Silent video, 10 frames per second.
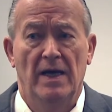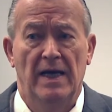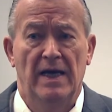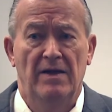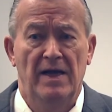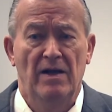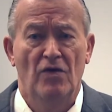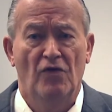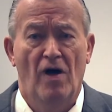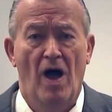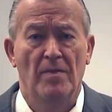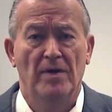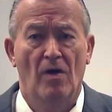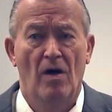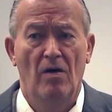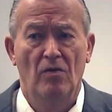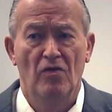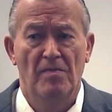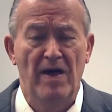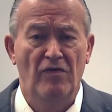And the English common law
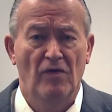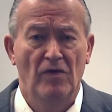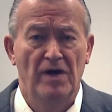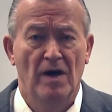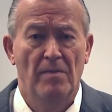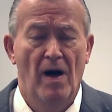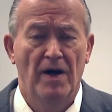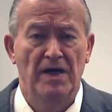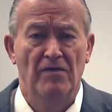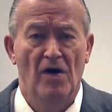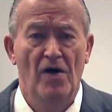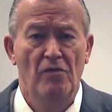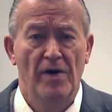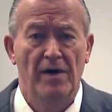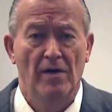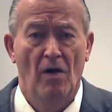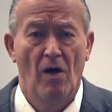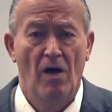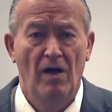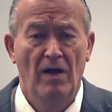was basically a body of unwritten
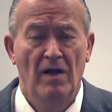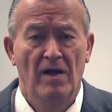law